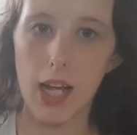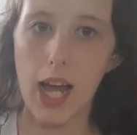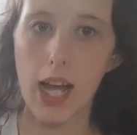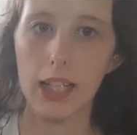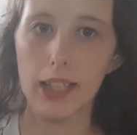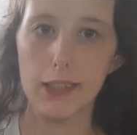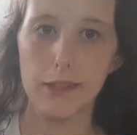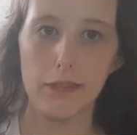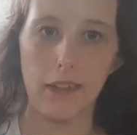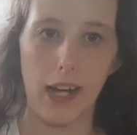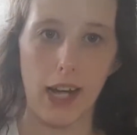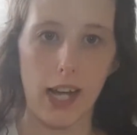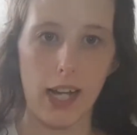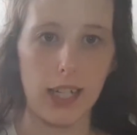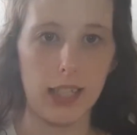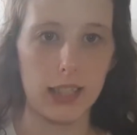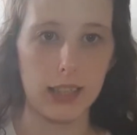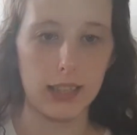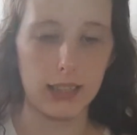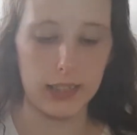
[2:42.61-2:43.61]
Halifax,
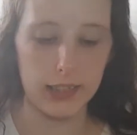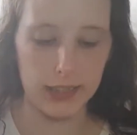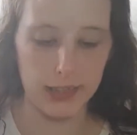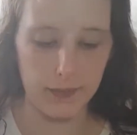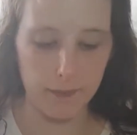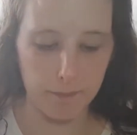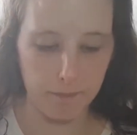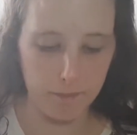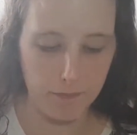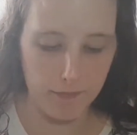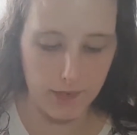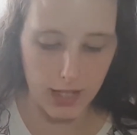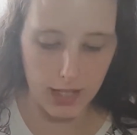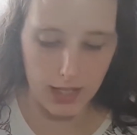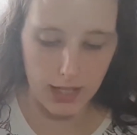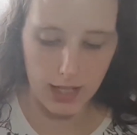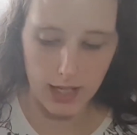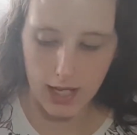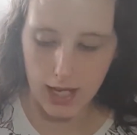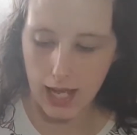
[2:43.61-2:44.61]

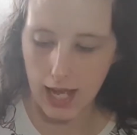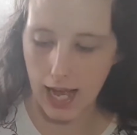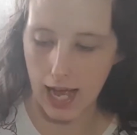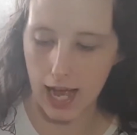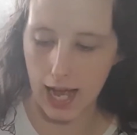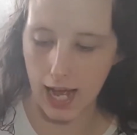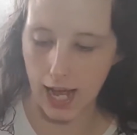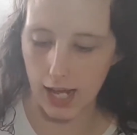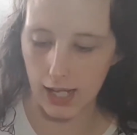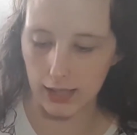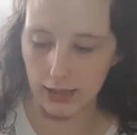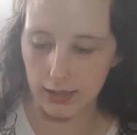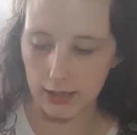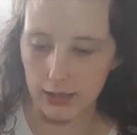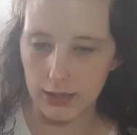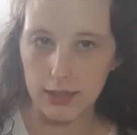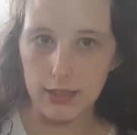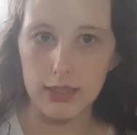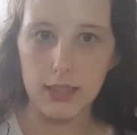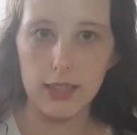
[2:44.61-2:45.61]

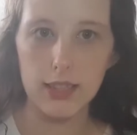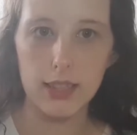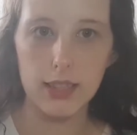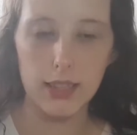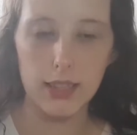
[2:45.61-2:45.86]
and